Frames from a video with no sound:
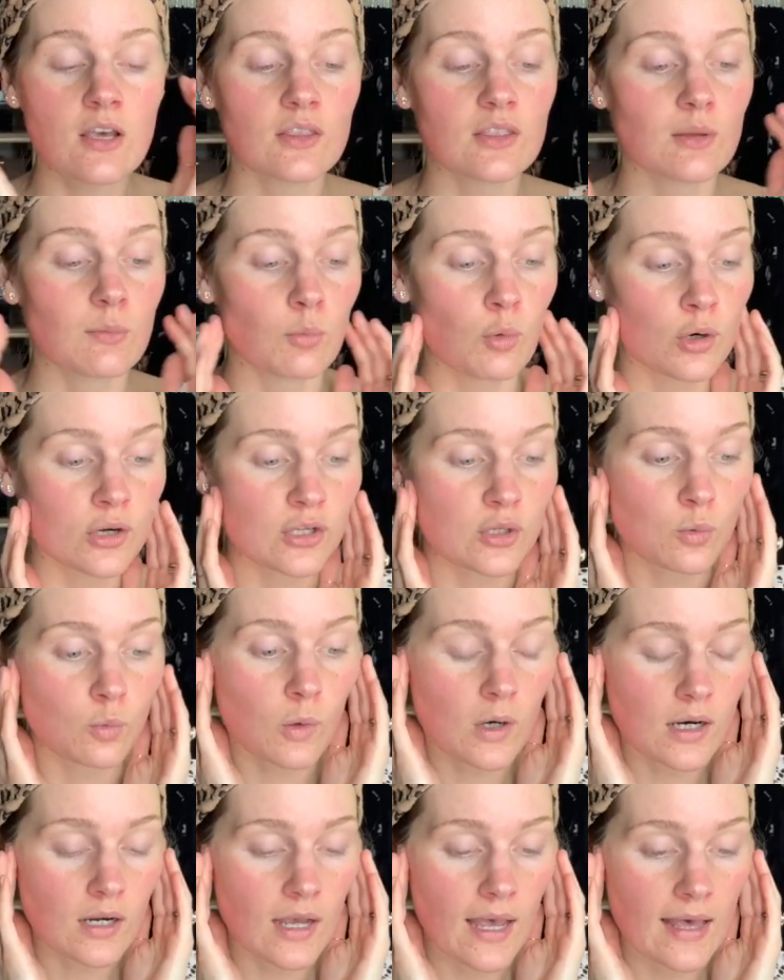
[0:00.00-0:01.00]
The more you
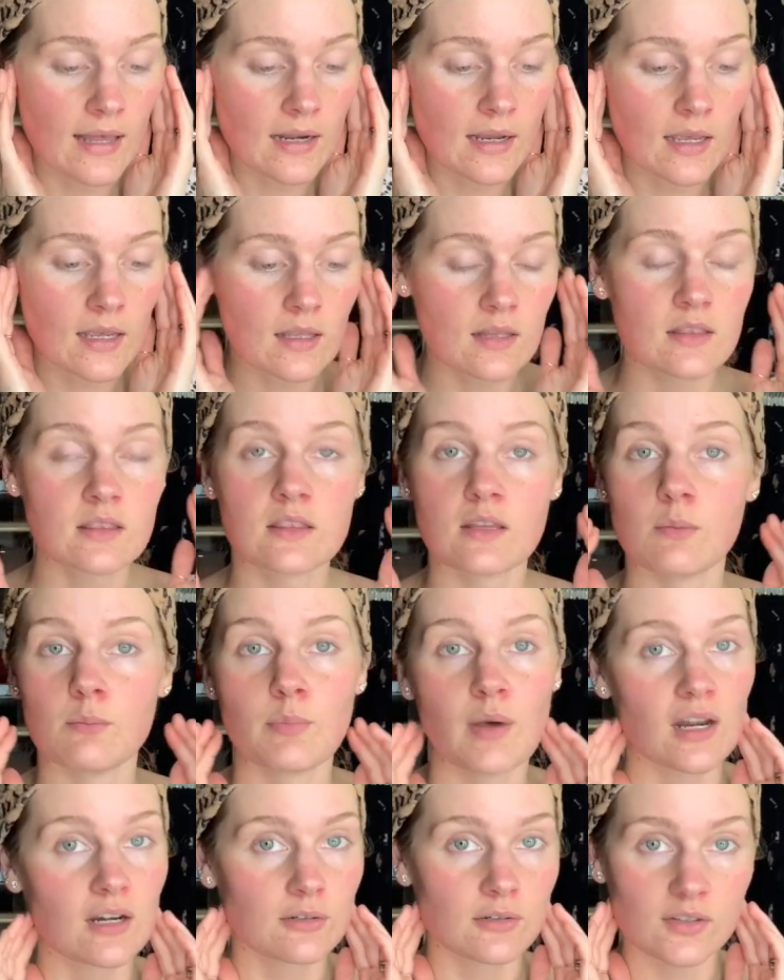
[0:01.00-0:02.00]
work at it, the
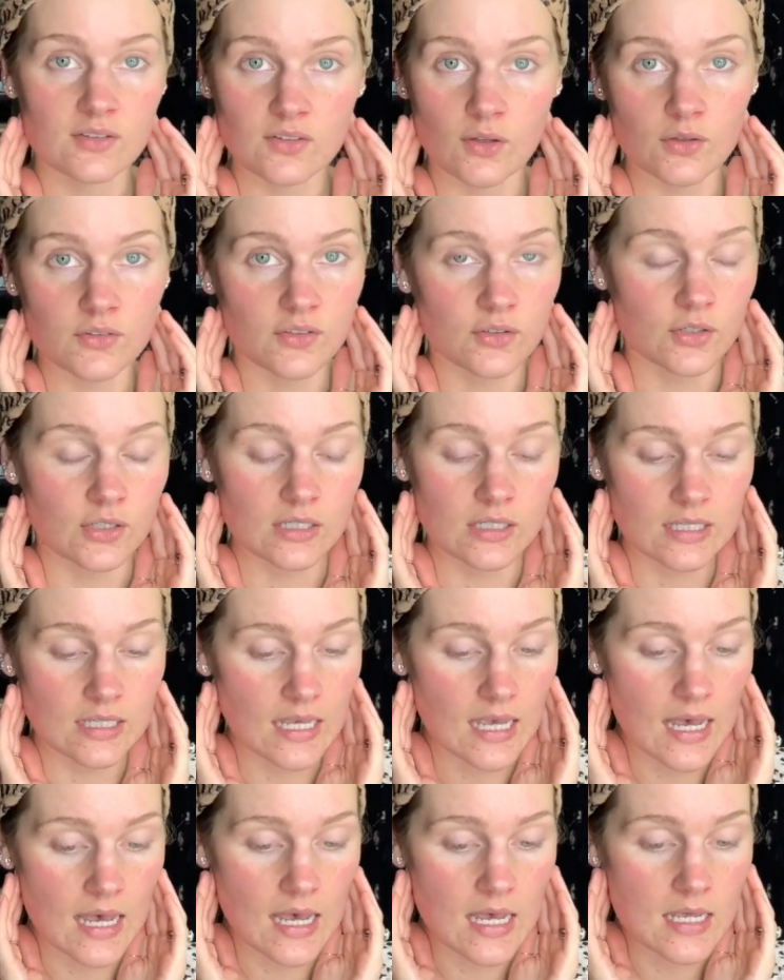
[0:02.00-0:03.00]
better results you're gonna
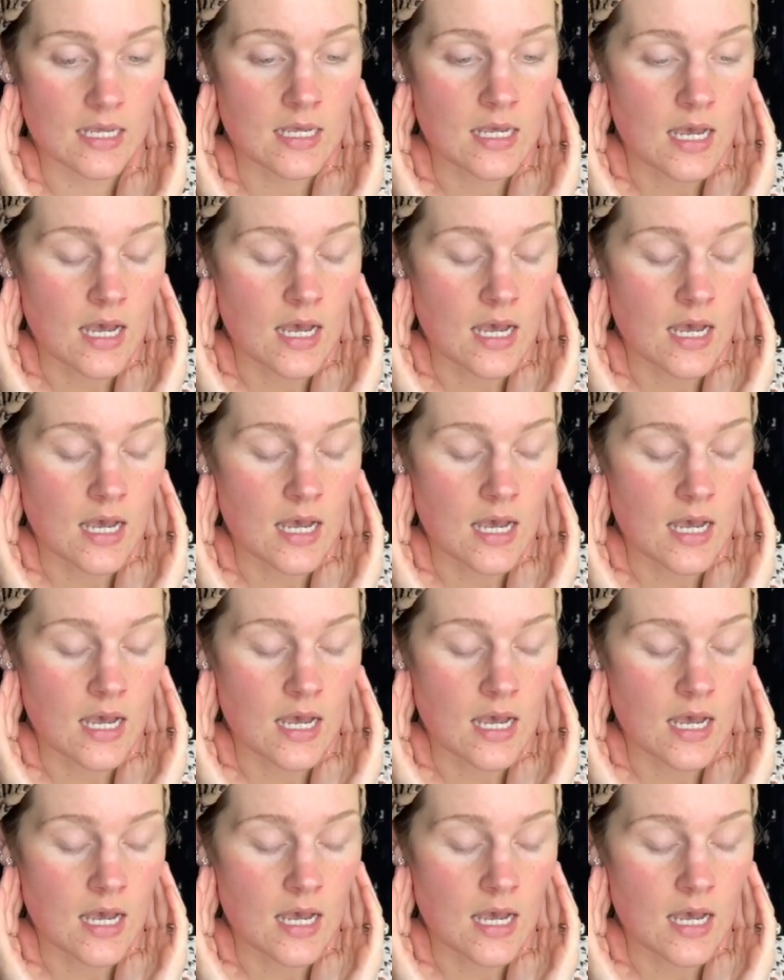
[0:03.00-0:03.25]
get.